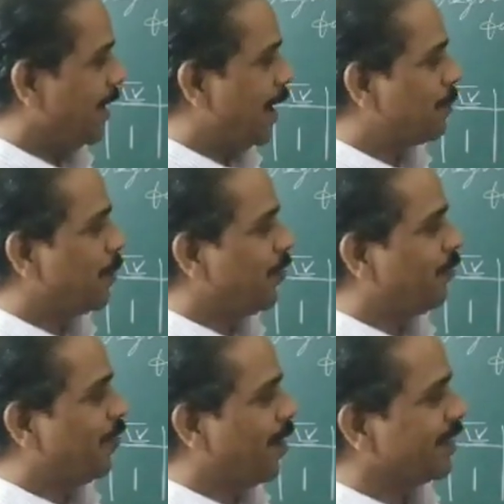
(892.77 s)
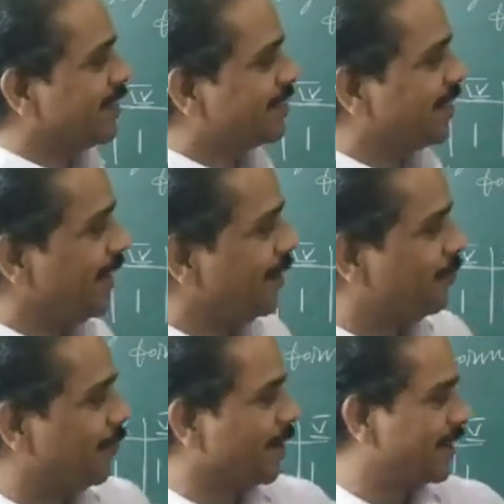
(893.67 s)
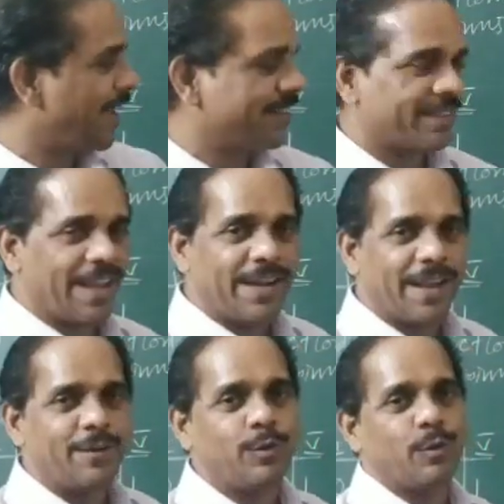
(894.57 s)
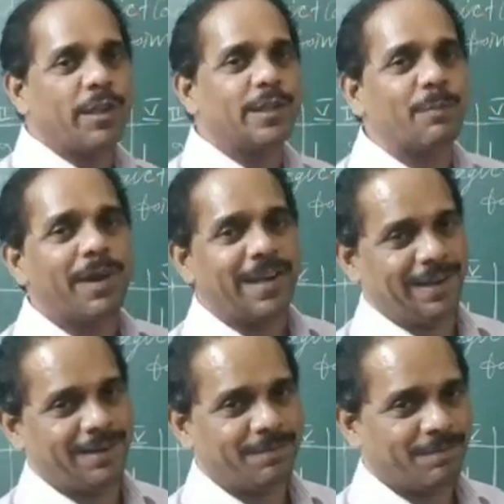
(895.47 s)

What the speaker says: I put 4 this side, 4 that side and 2 in the middle.